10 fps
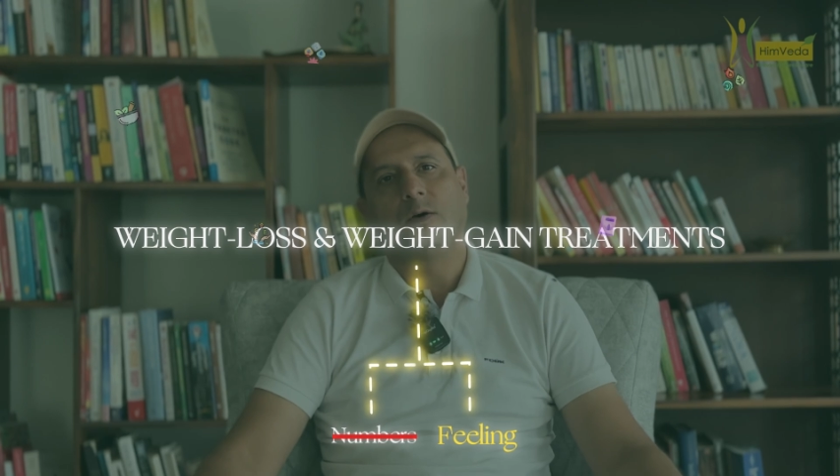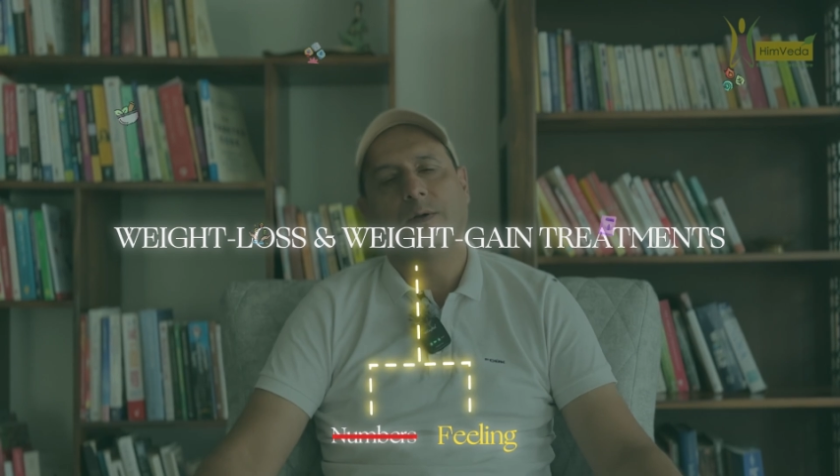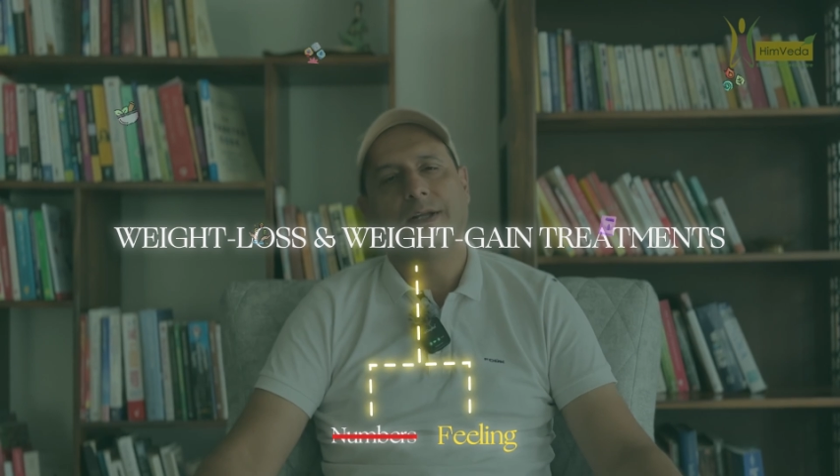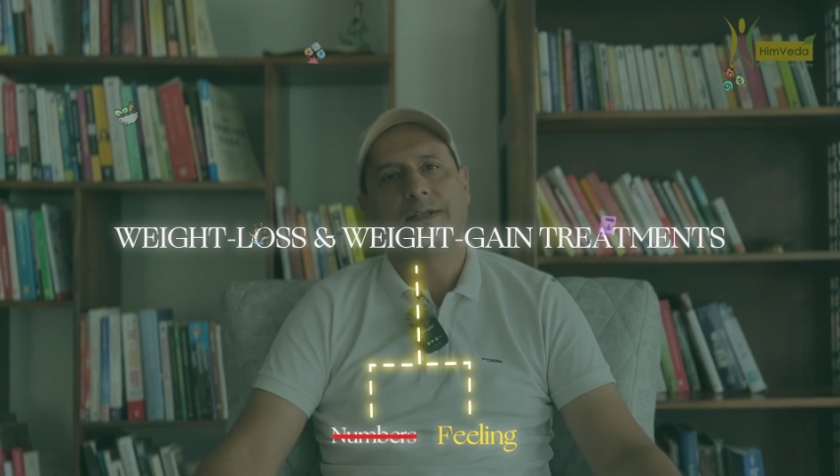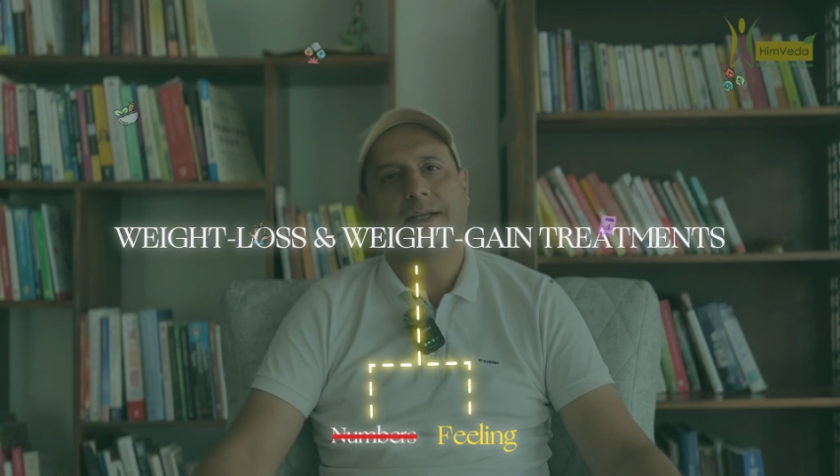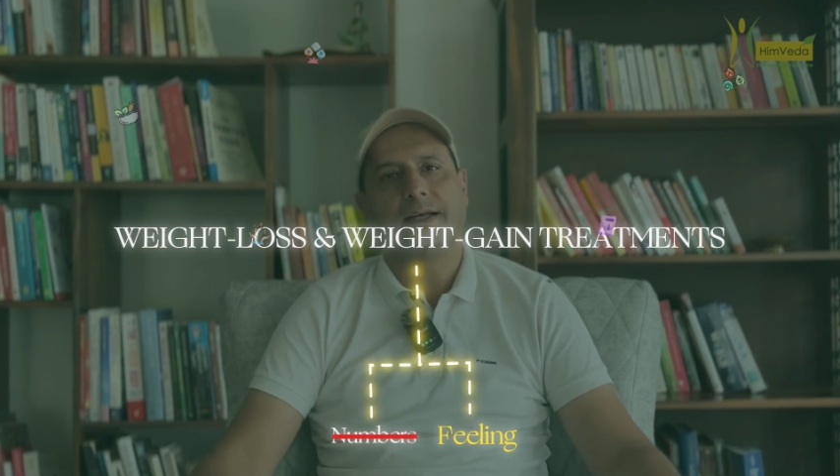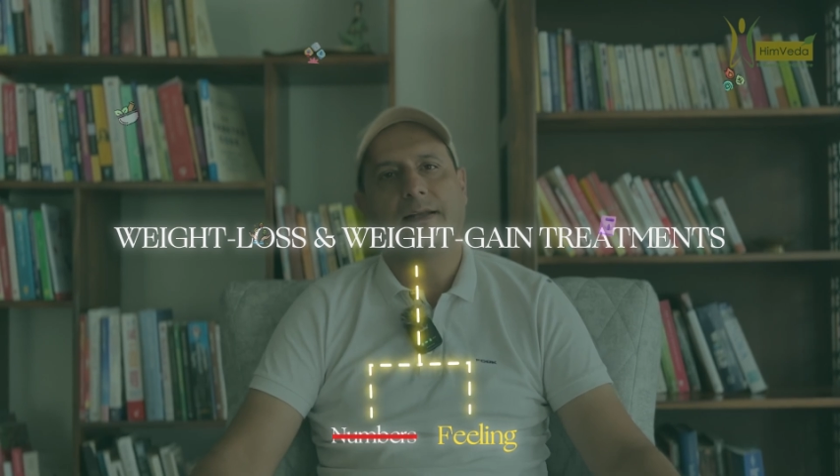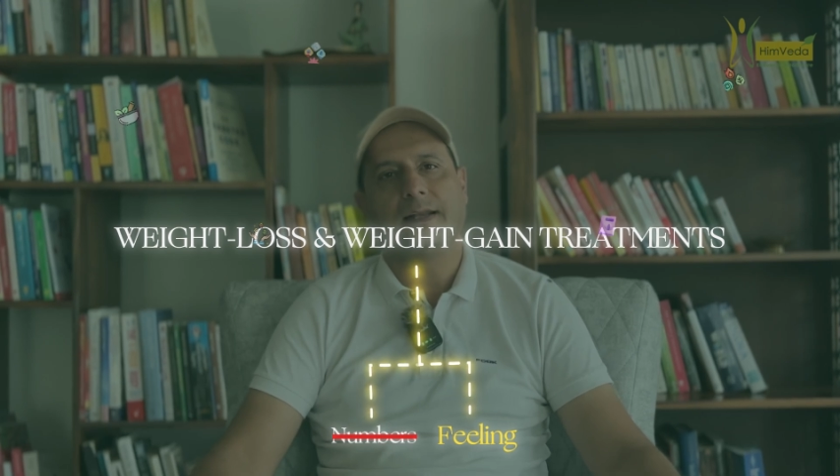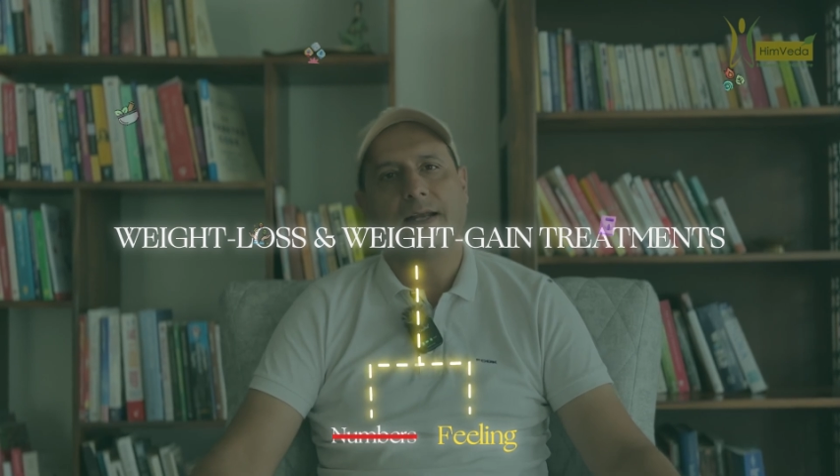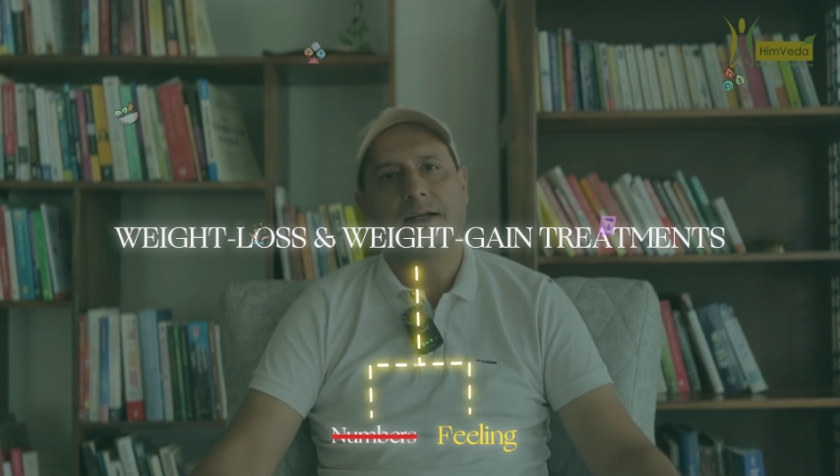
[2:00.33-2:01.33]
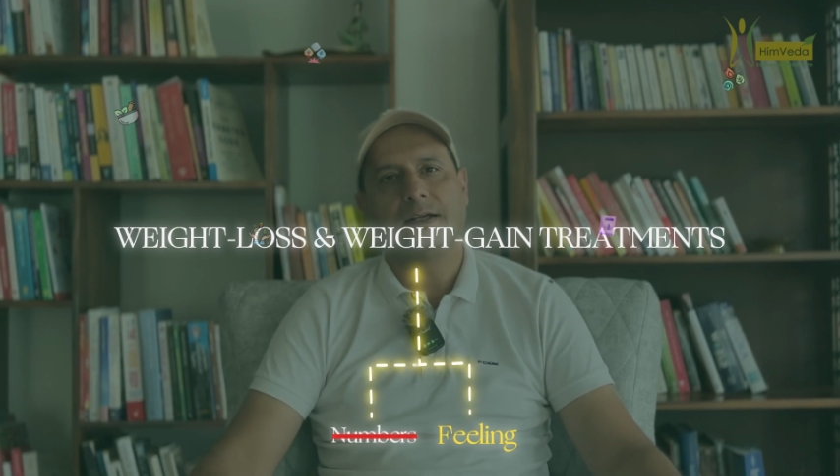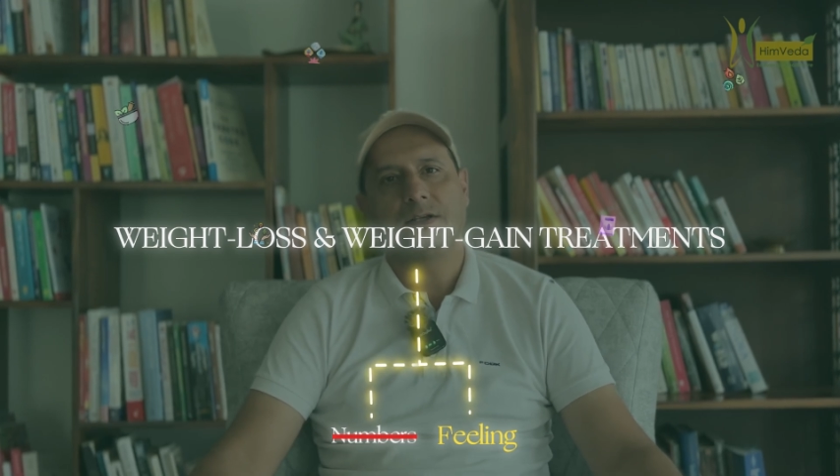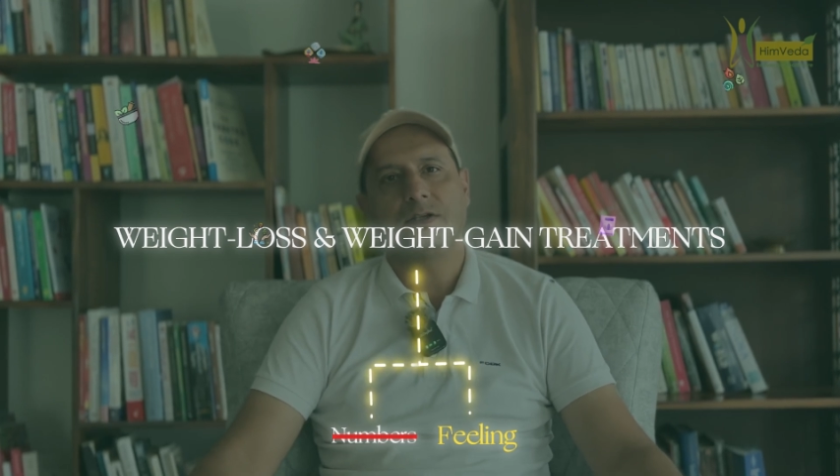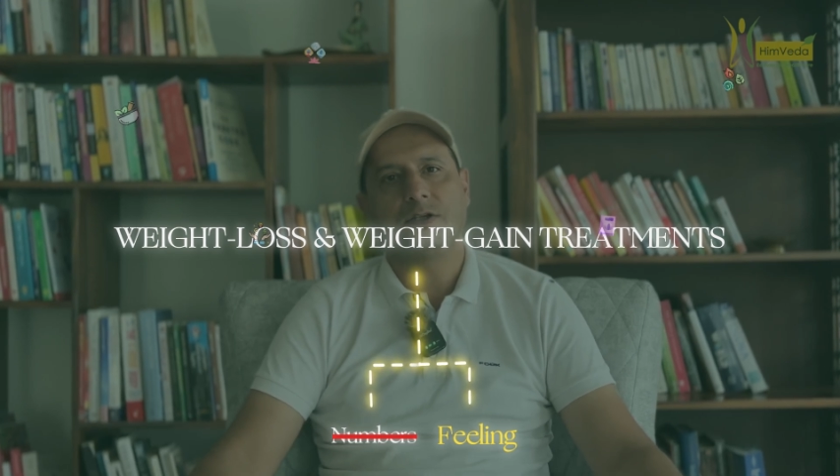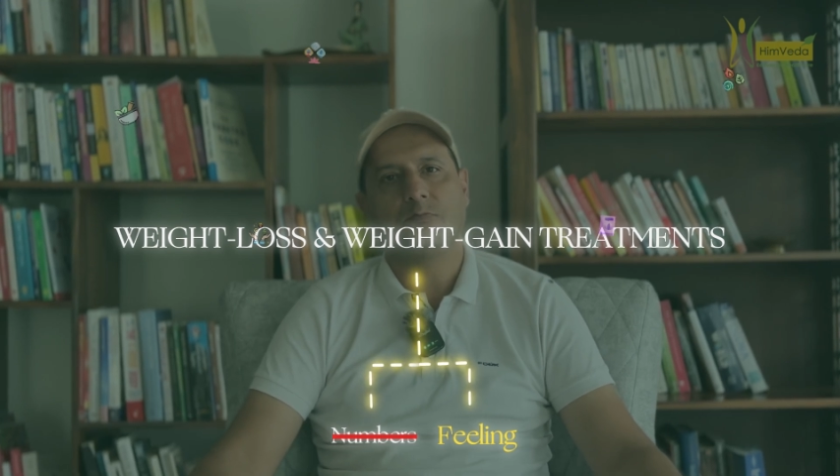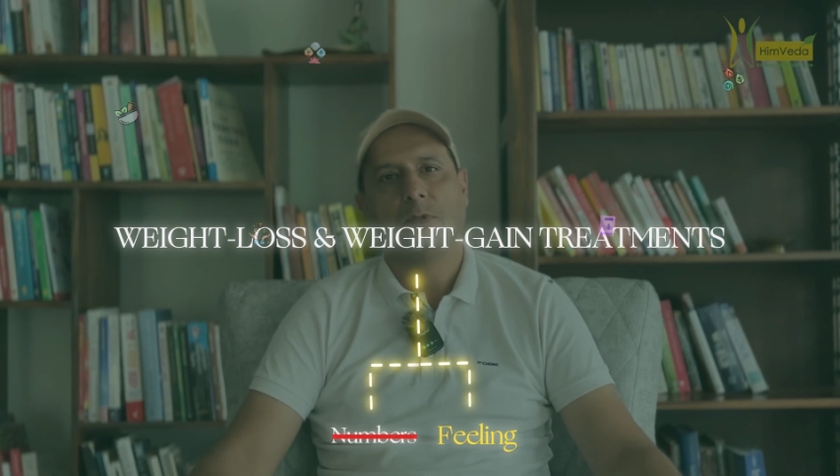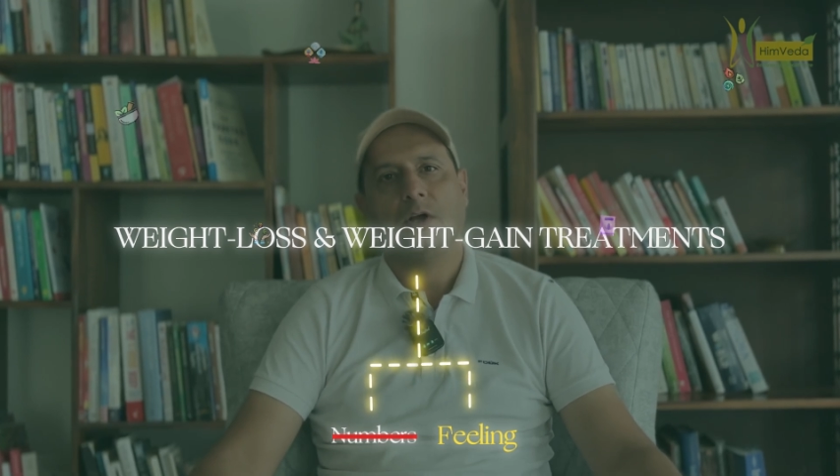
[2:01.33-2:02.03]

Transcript: holistic lightness